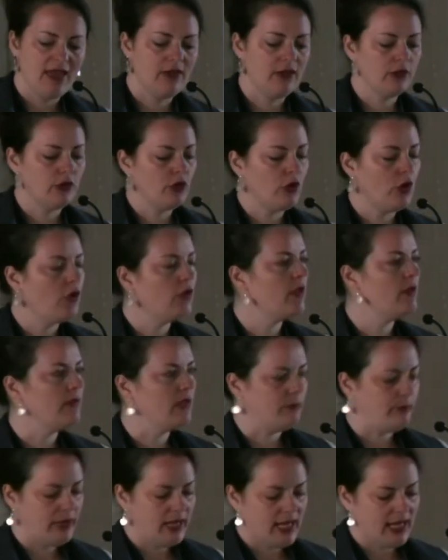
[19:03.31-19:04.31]
and they told
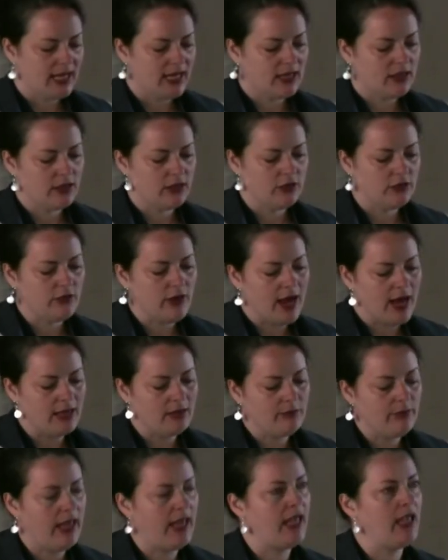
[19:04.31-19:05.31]
them to pick at the
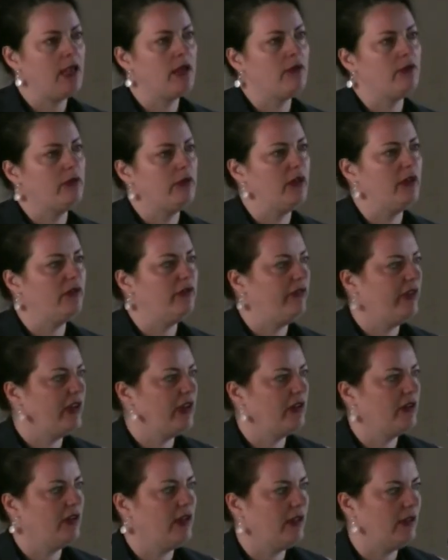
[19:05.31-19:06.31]
dried paint with their
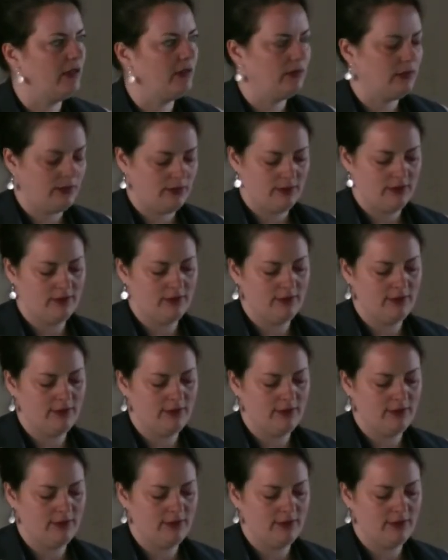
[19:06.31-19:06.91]
fingernails.